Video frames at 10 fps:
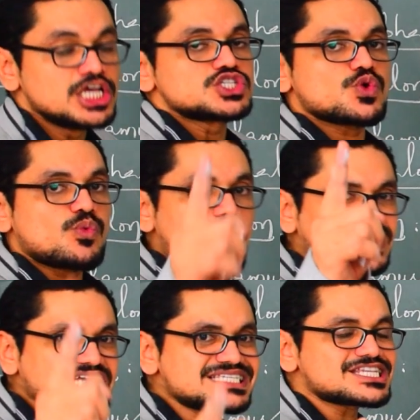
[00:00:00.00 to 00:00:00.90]
So what
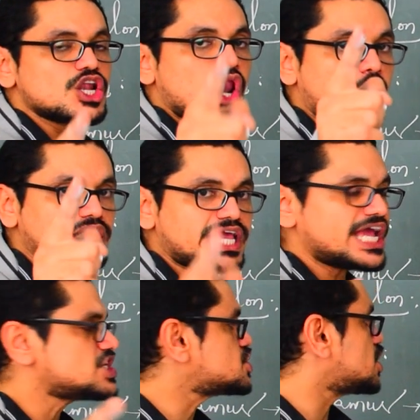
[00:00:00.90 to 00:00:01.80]
is the
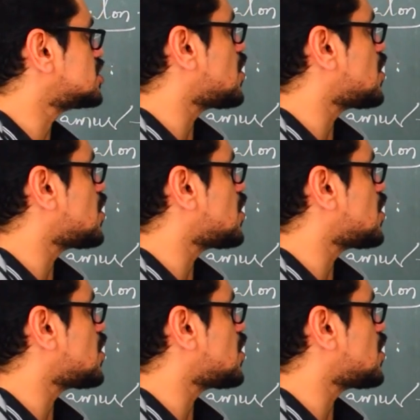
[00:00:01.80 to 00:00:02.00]
location